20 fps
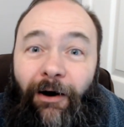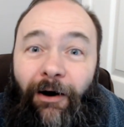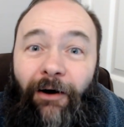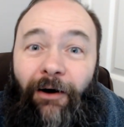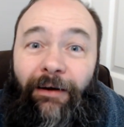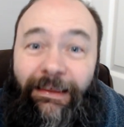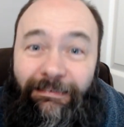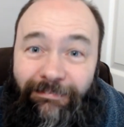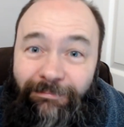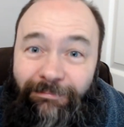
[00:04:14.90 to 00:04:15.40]

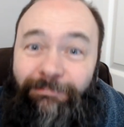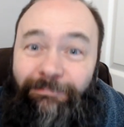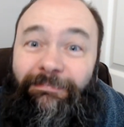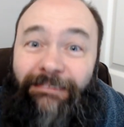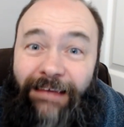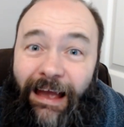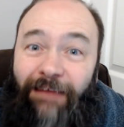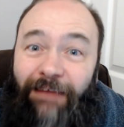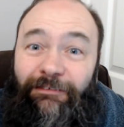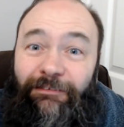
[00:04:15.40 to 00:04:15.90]
I
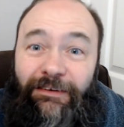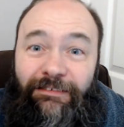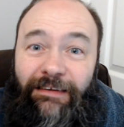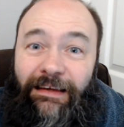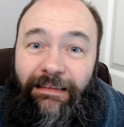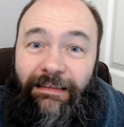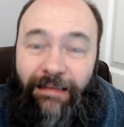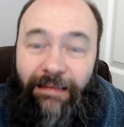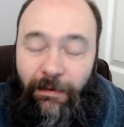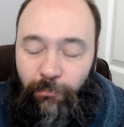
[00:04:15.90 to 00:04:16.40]

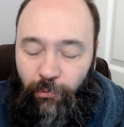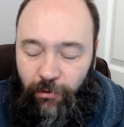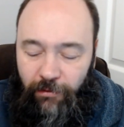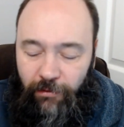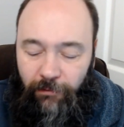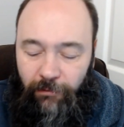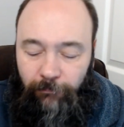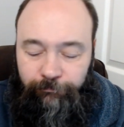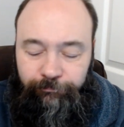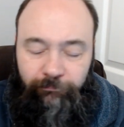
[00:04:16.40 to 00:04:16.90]
guarantee they
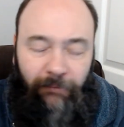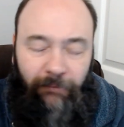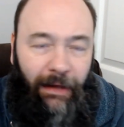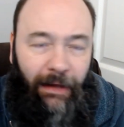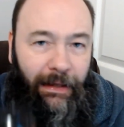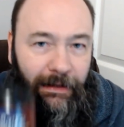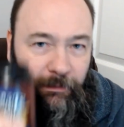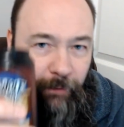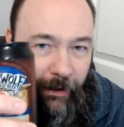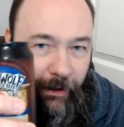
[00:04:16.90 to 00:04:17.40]
wouldn't.
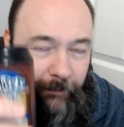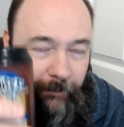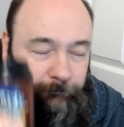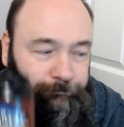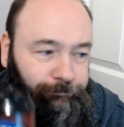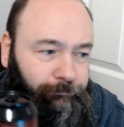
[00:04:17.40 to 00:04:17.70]
Anyway,